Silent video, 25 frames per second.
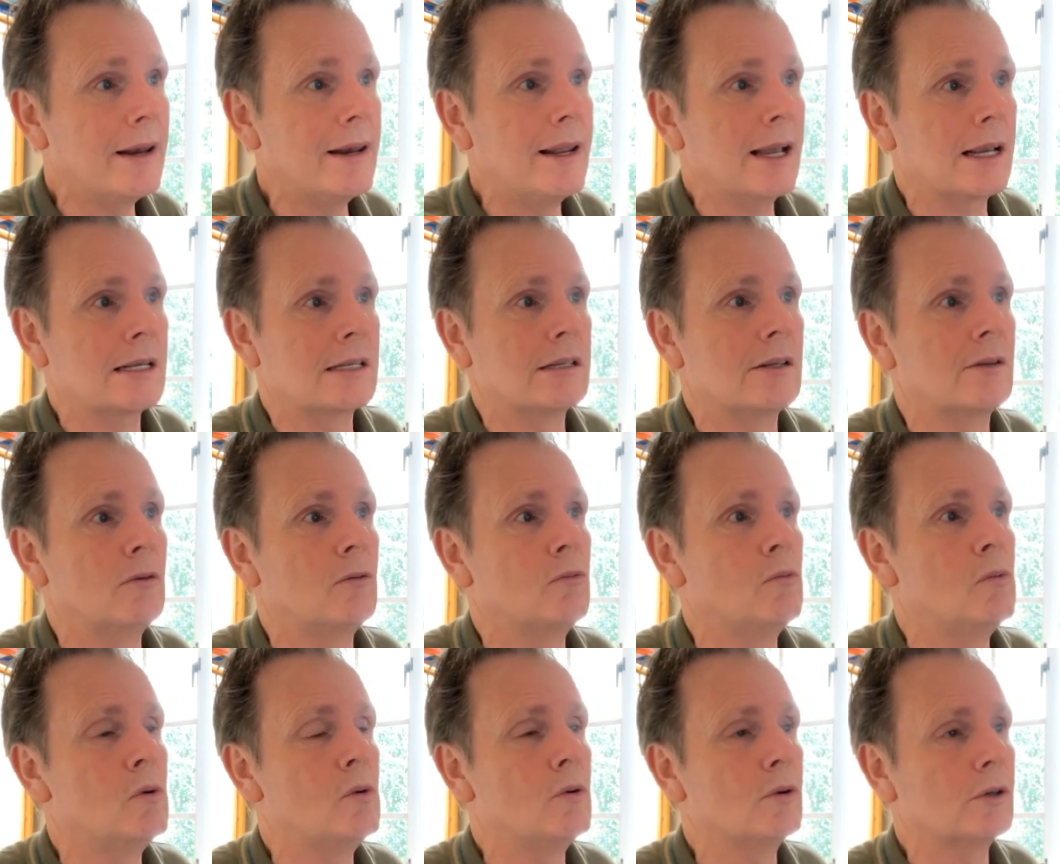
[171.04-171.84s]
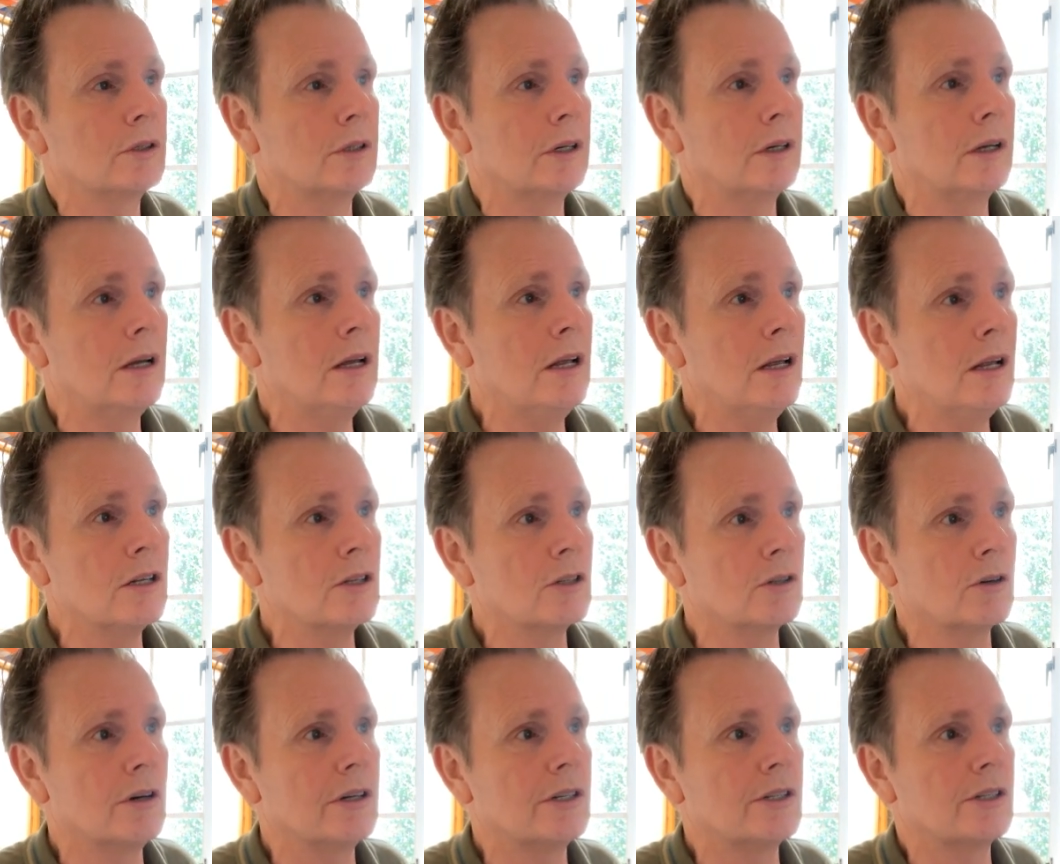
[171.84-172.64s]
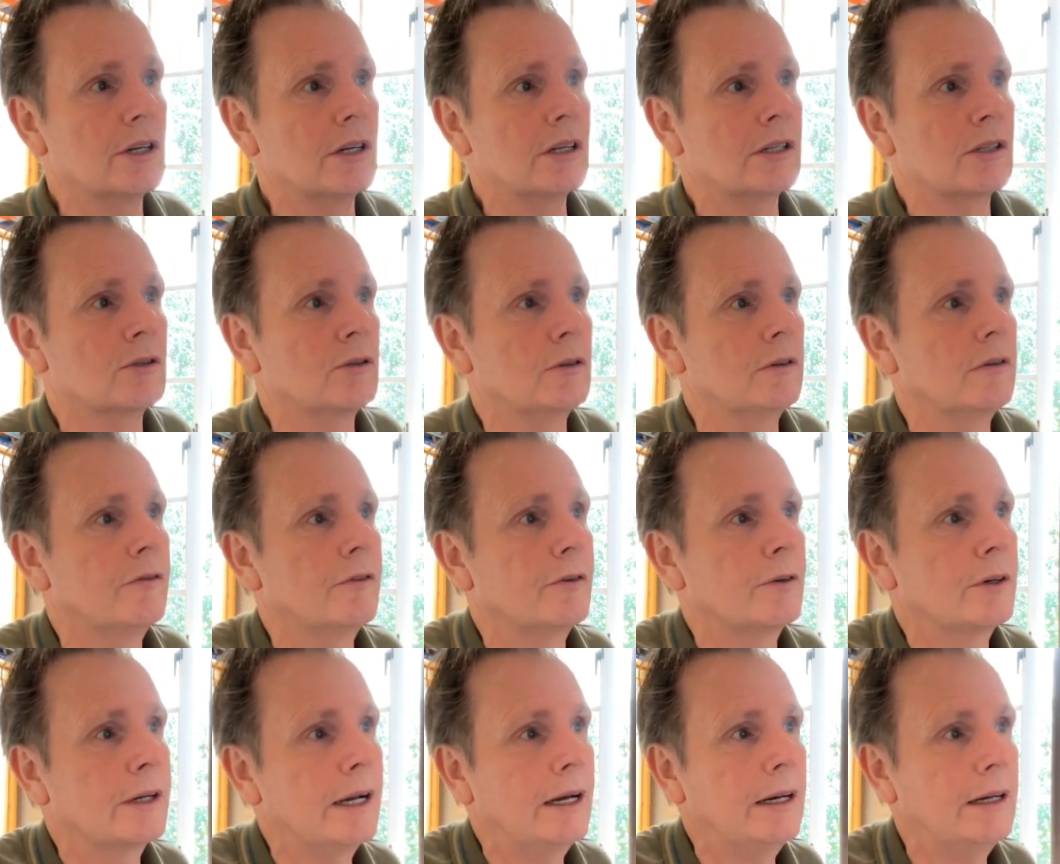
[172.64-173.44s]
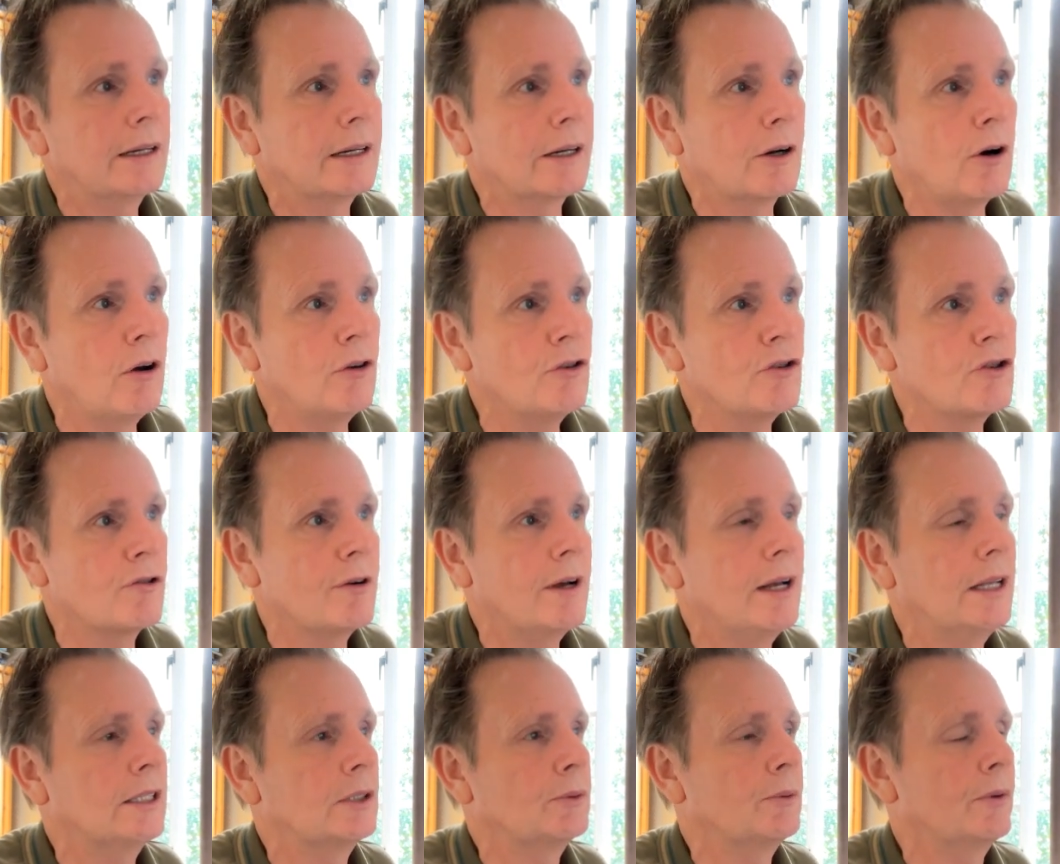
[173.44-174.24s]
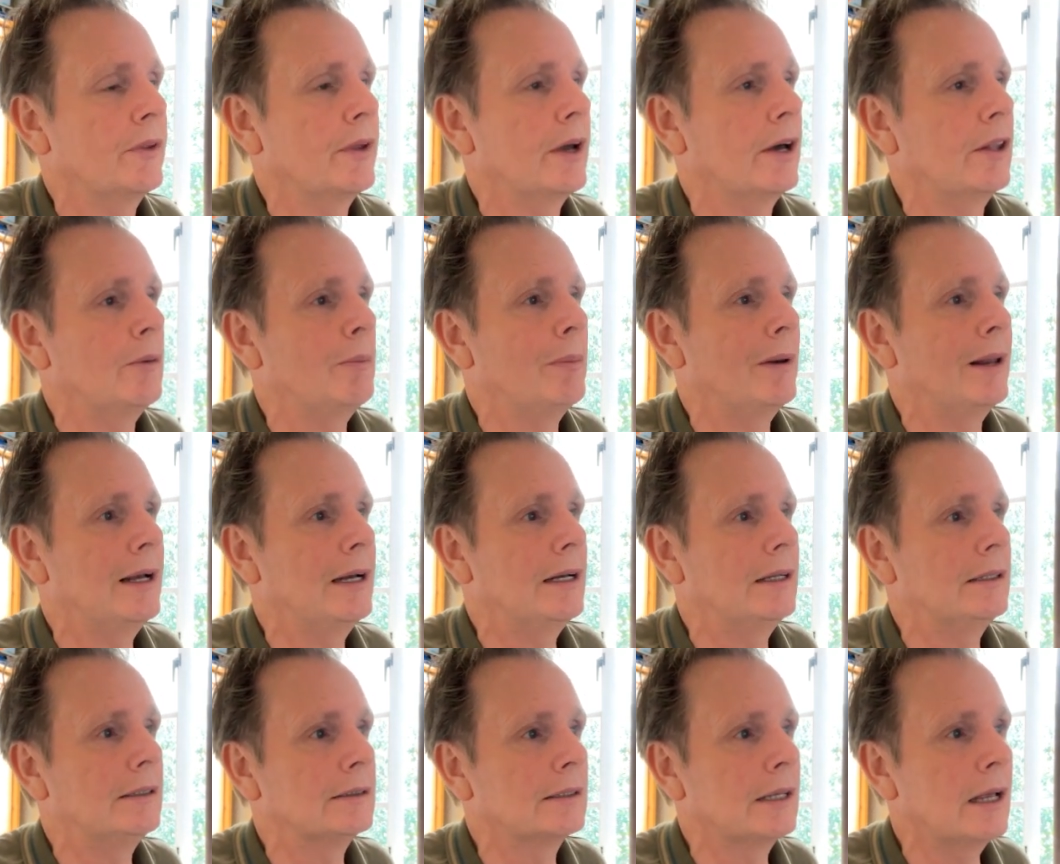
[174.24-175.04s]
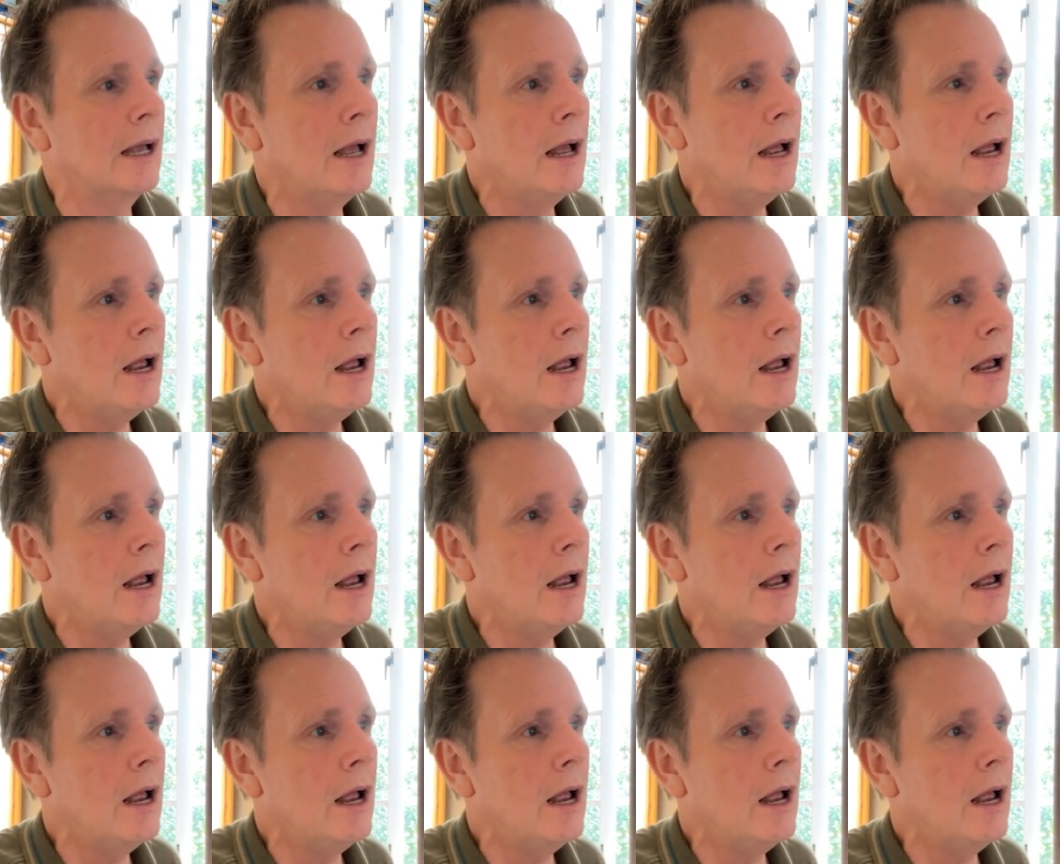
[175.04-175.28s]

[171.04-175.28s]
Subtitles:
next to the water so it just sort of kind of contrasts with the other plants.